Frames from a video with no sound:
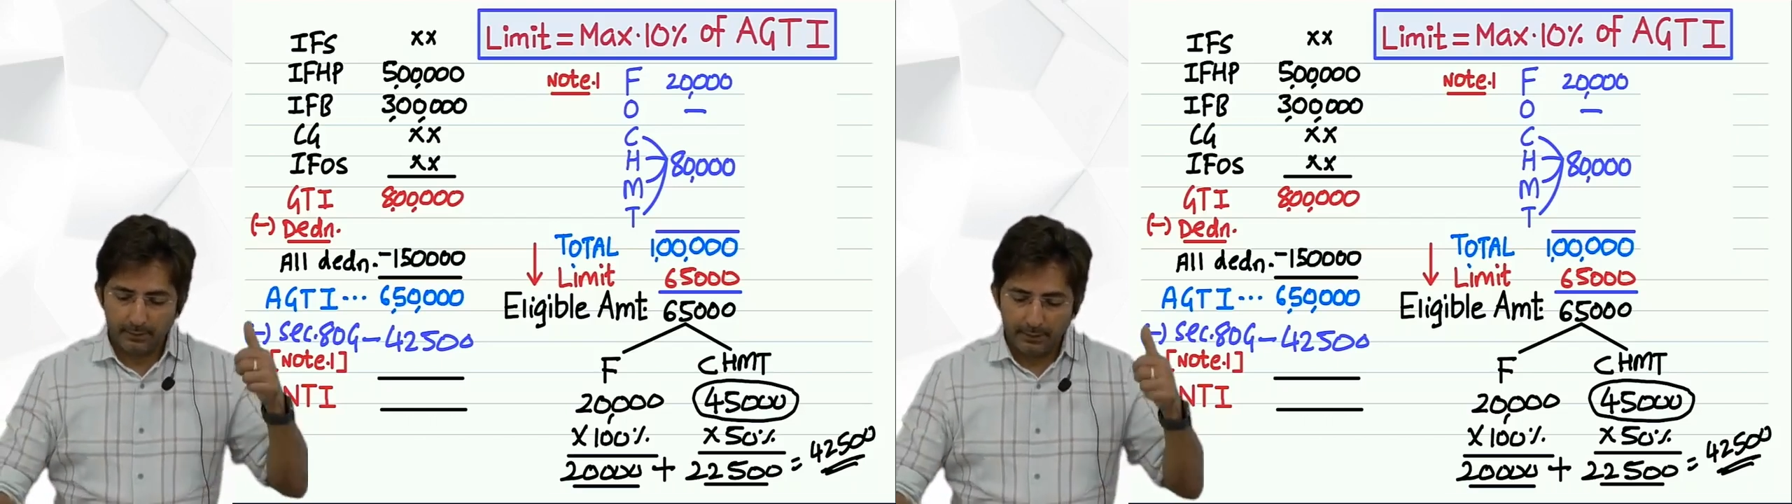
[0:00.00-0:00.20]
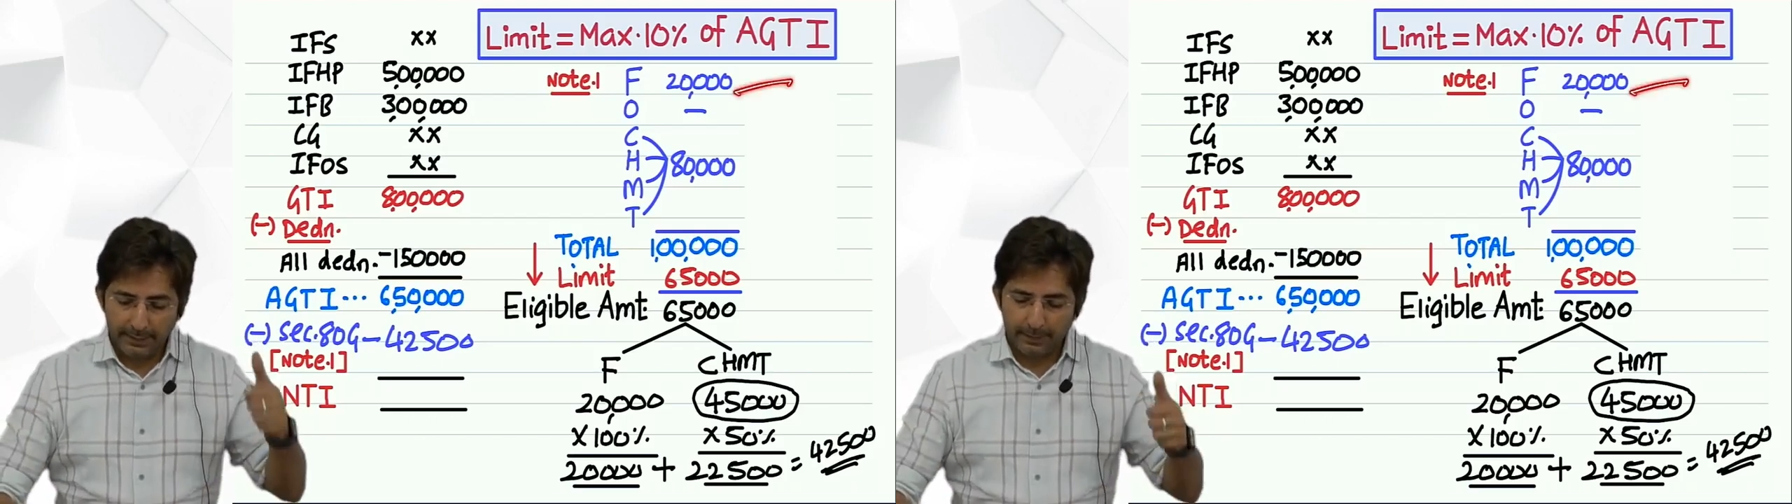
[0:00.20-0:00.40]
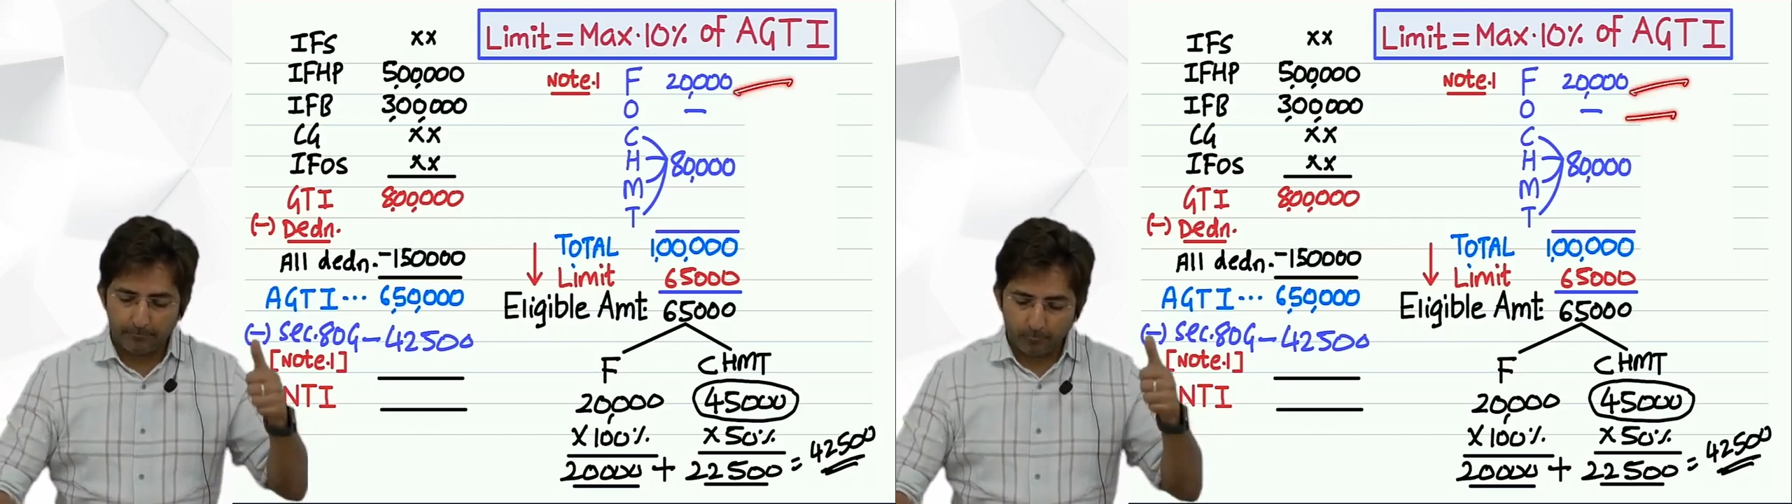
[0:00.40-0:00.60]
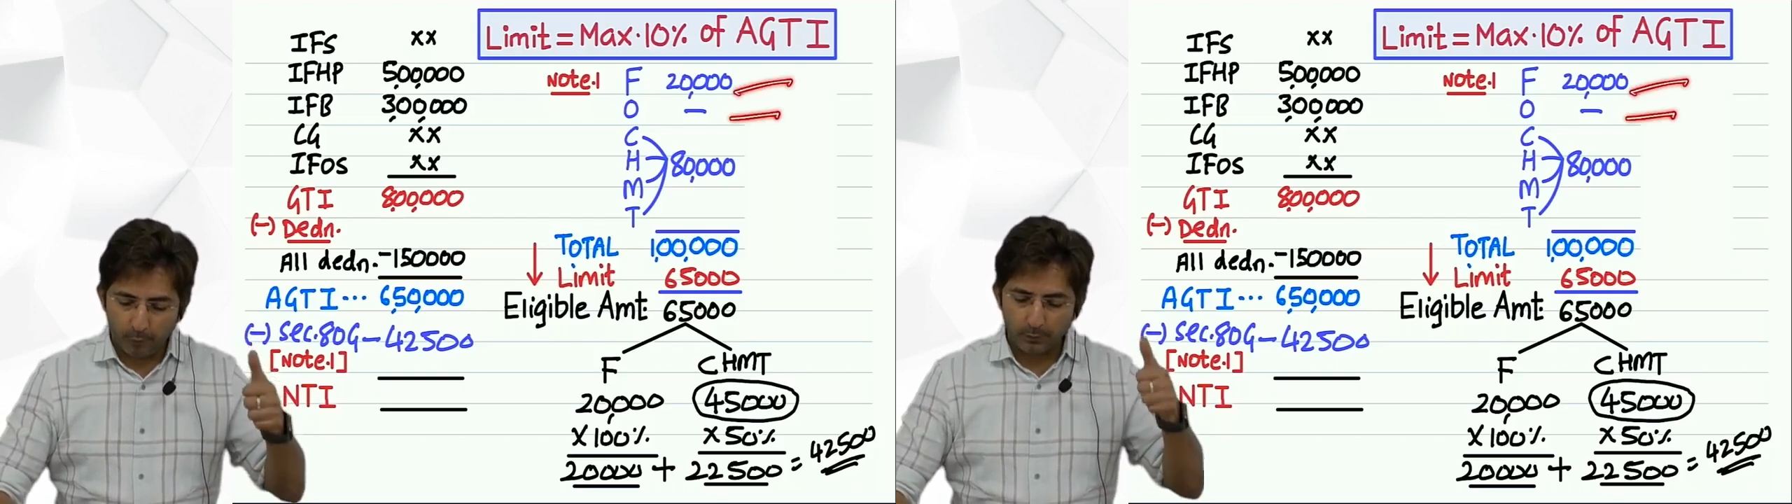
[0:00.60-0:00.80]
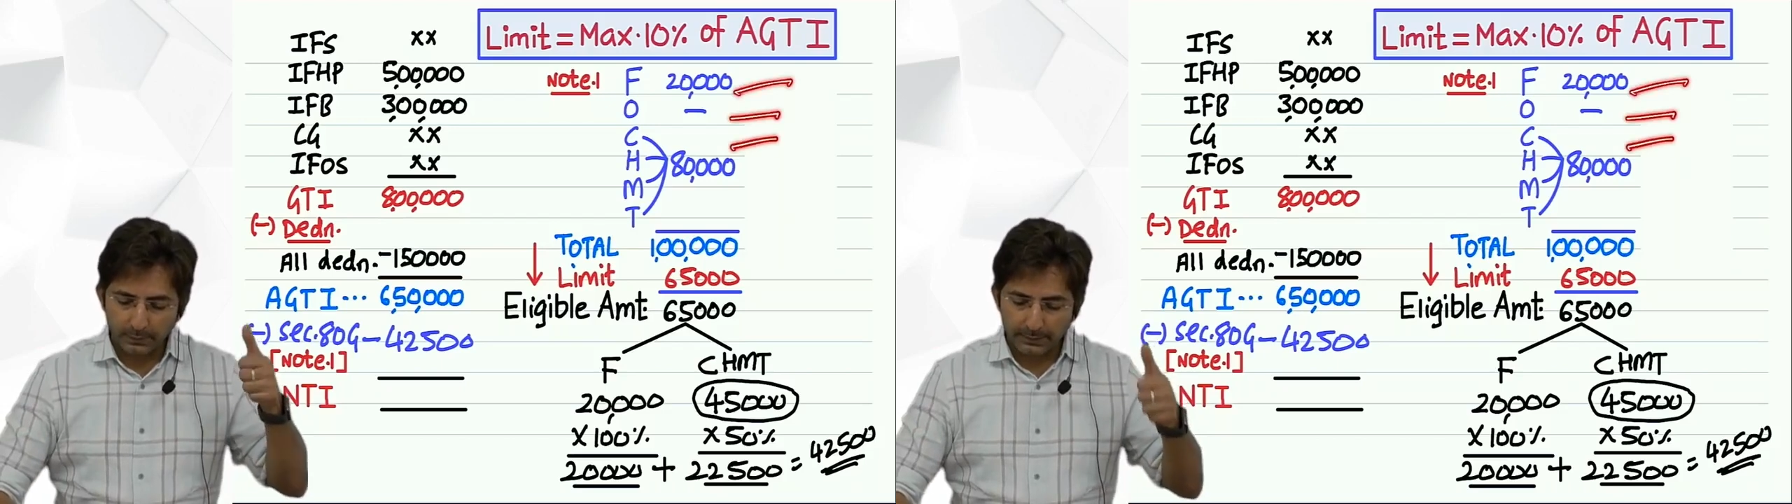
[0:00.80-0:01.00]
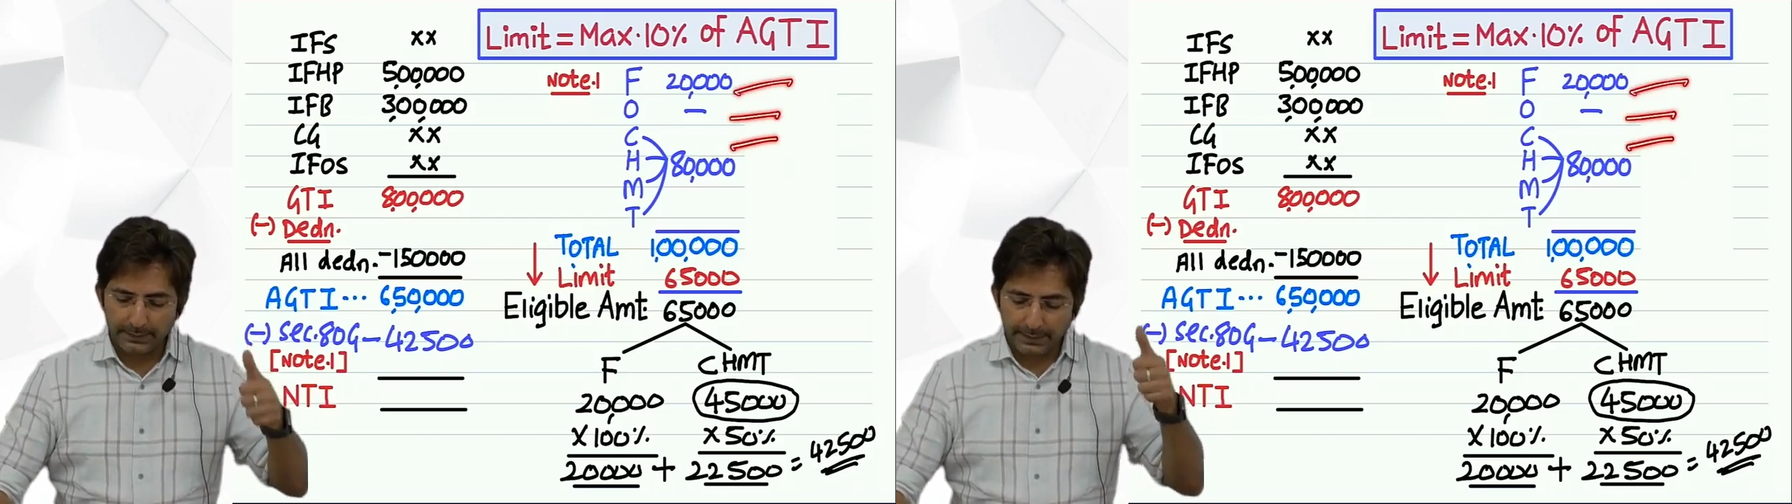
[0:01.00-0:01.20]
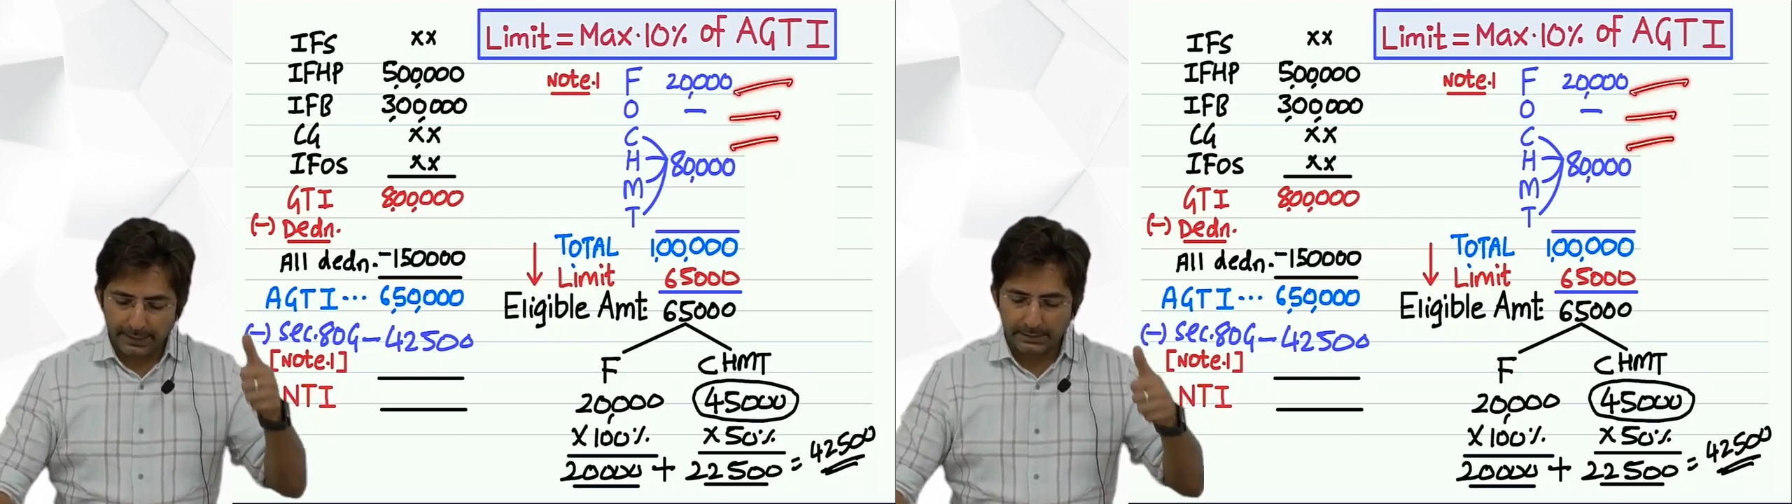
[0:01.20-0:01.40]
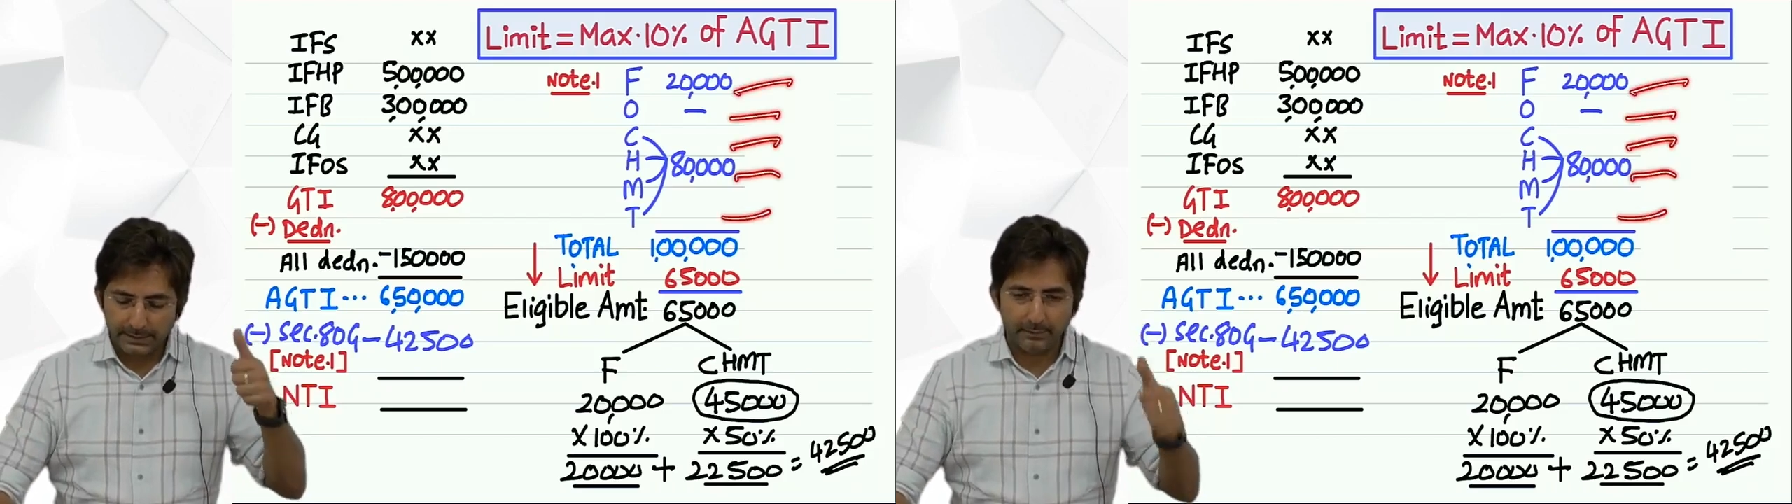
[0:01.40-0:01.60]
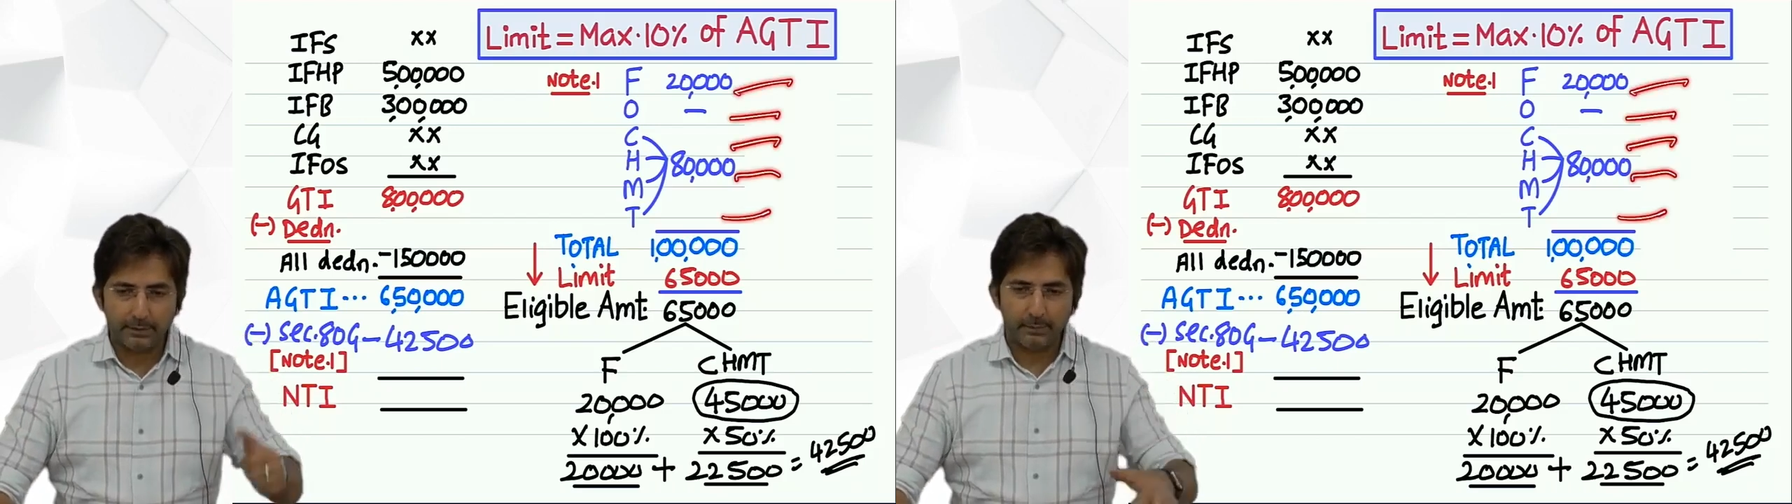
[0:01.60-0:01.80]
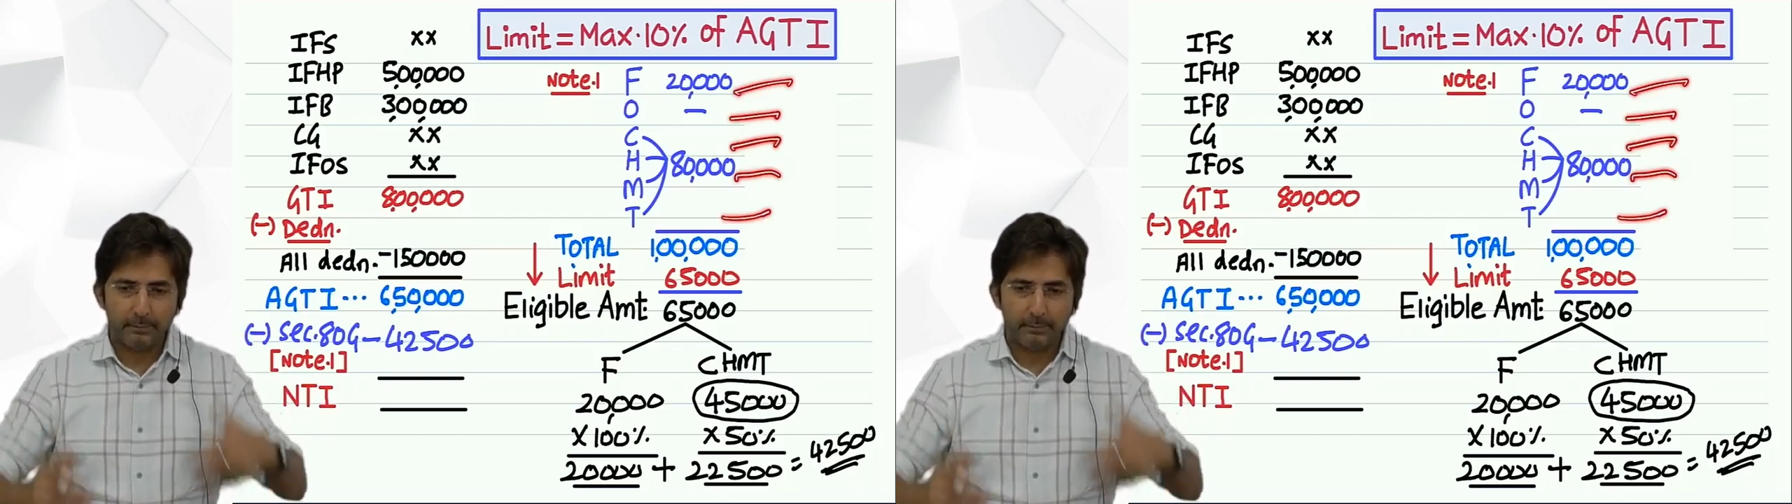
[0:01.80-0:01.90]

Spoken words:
FOCHMT.